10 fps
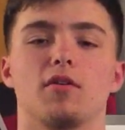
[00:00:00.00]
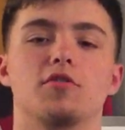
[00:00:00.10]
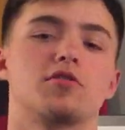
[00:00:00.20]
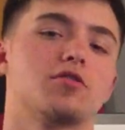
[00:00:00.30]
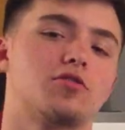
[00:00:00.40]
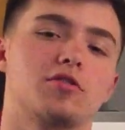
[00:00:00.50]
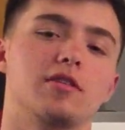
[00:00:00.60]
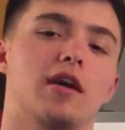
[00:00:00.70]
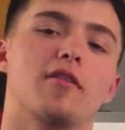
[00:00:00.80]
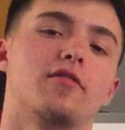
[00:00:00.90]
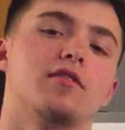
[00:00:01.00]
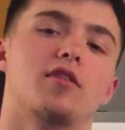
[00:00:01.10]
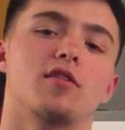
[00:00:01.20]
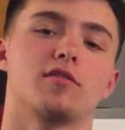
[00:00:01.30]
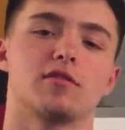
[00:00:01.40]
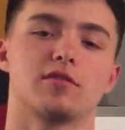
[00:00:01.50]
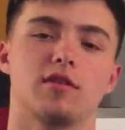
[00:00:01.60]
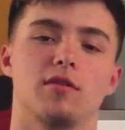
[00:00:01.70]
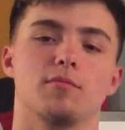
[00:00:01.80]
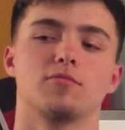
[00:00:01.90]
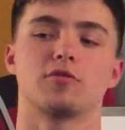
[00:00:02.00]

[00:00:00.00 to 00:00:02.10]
You should treat every dollar the same.